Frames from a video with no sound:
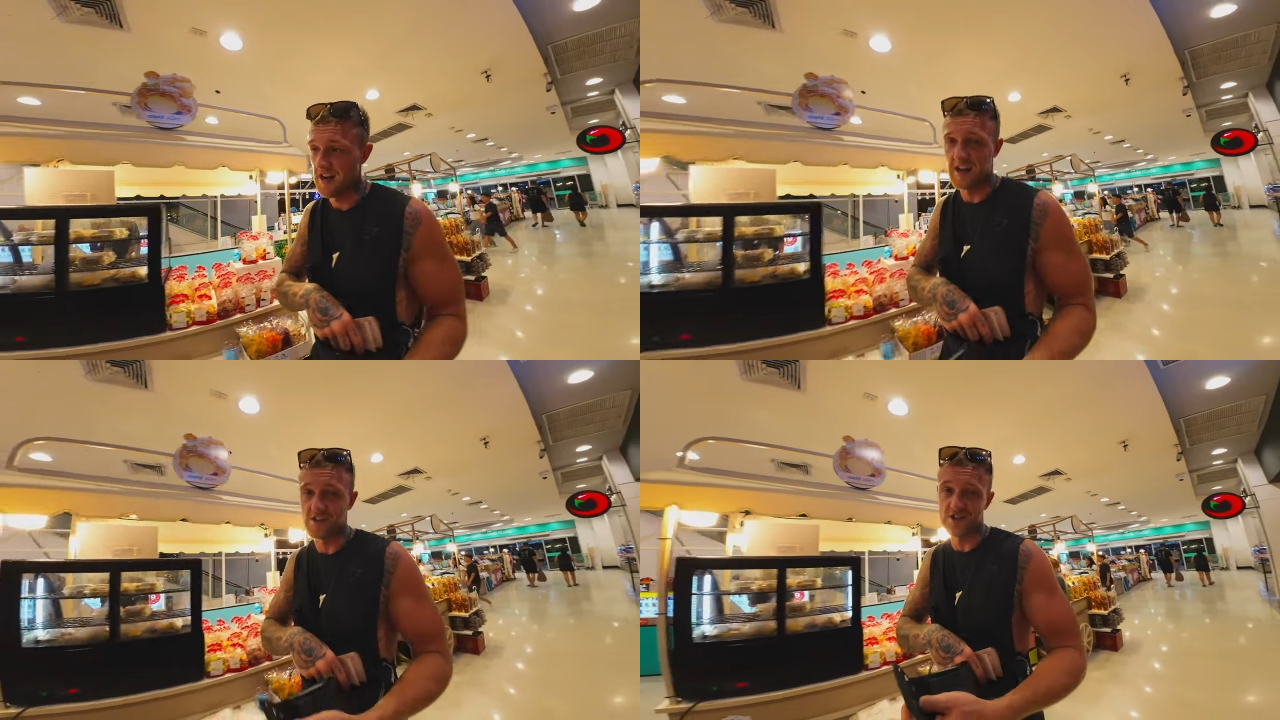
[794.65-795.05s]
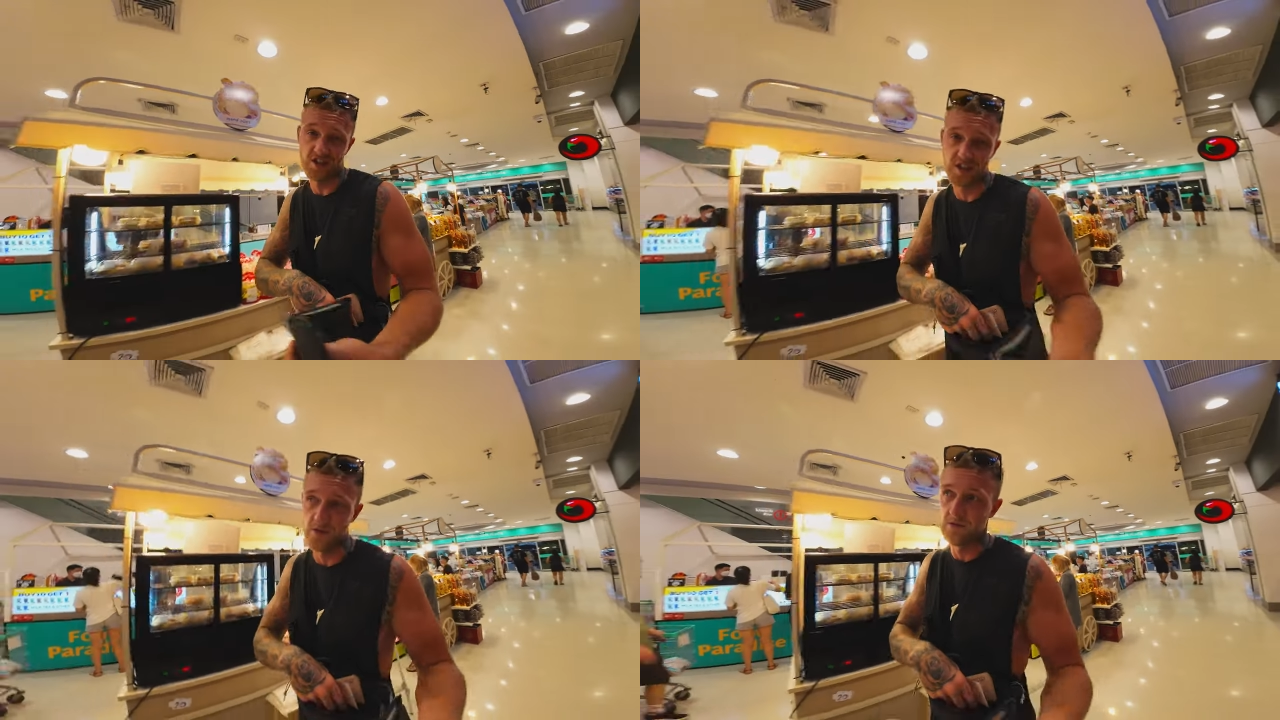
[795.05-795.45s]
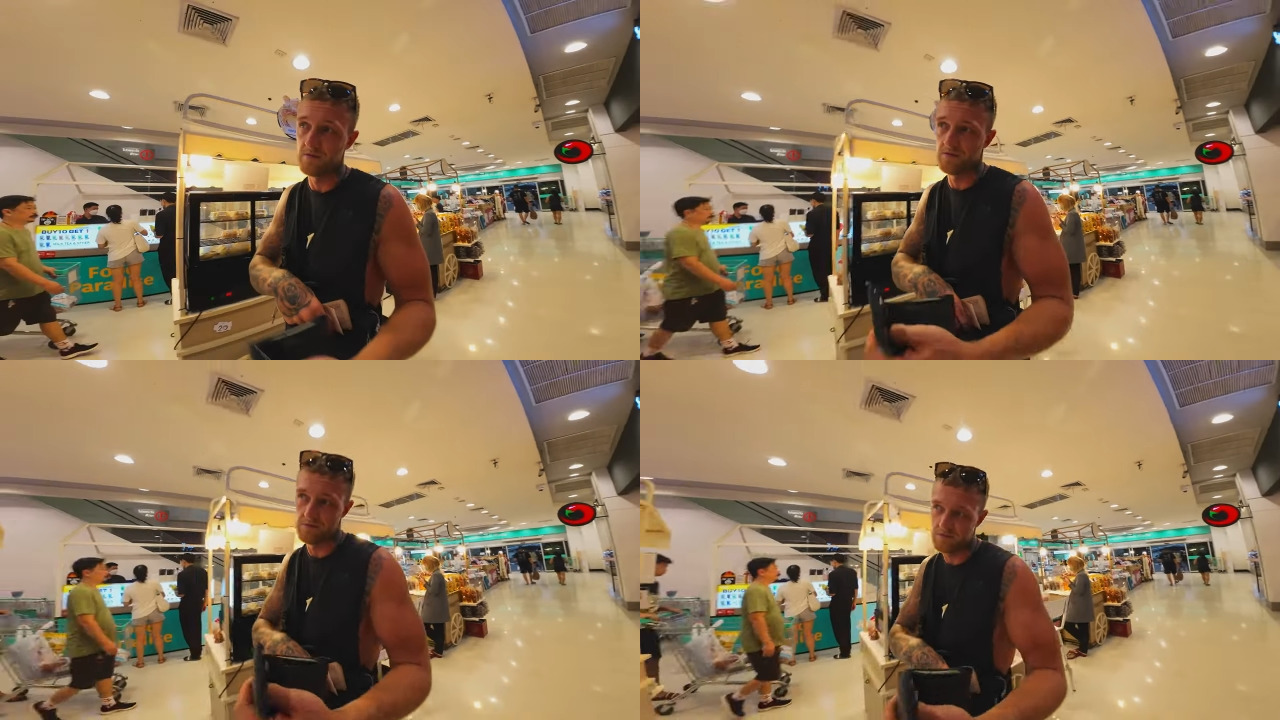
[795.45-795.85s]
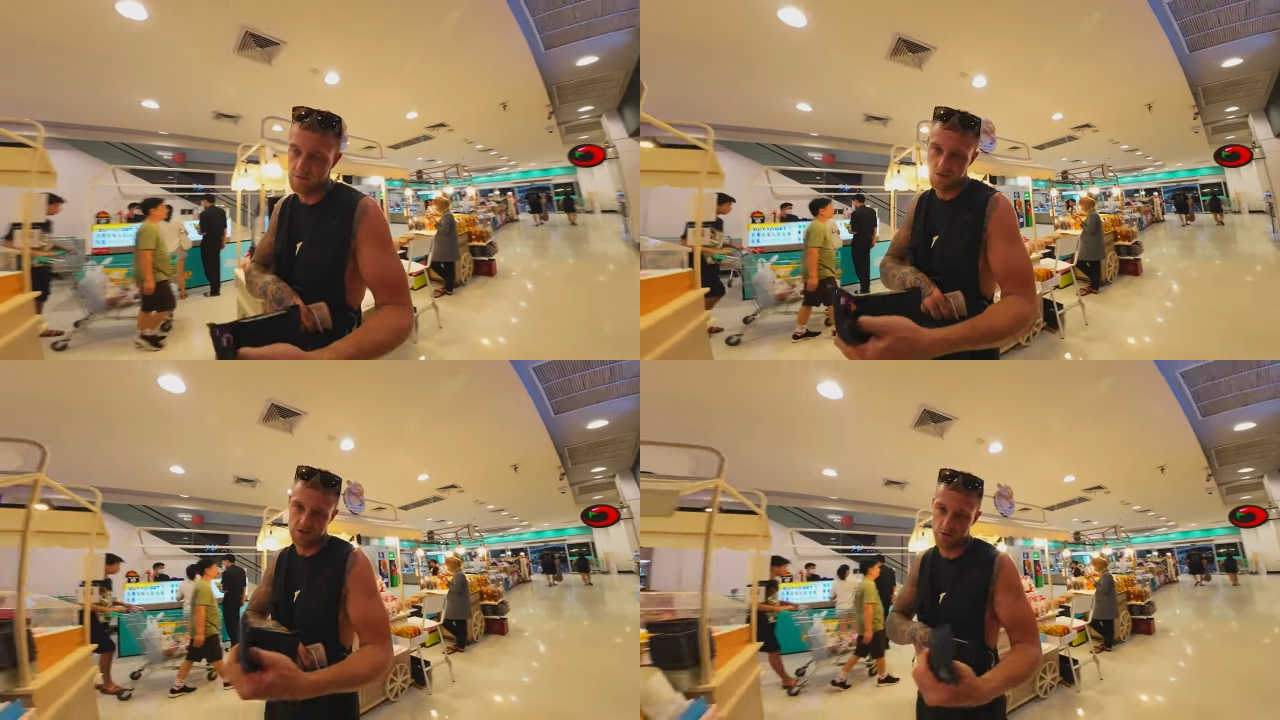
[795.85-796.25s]
and she still
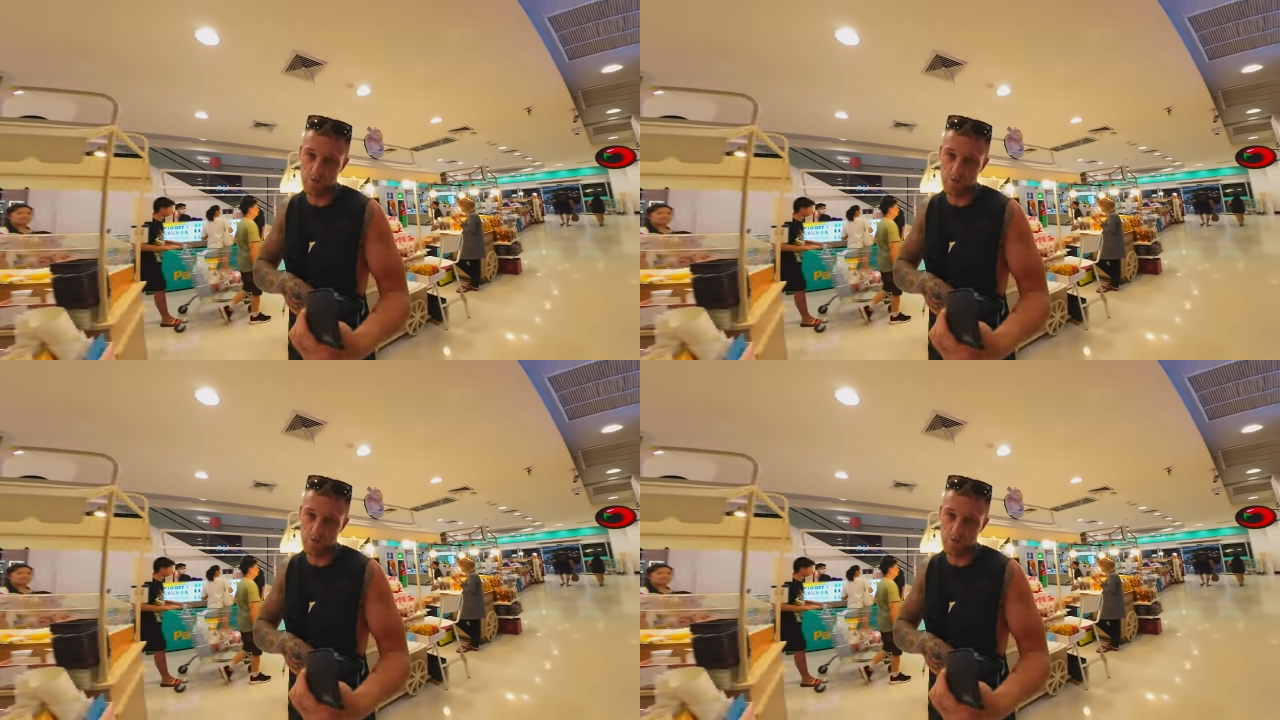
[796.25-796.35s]
she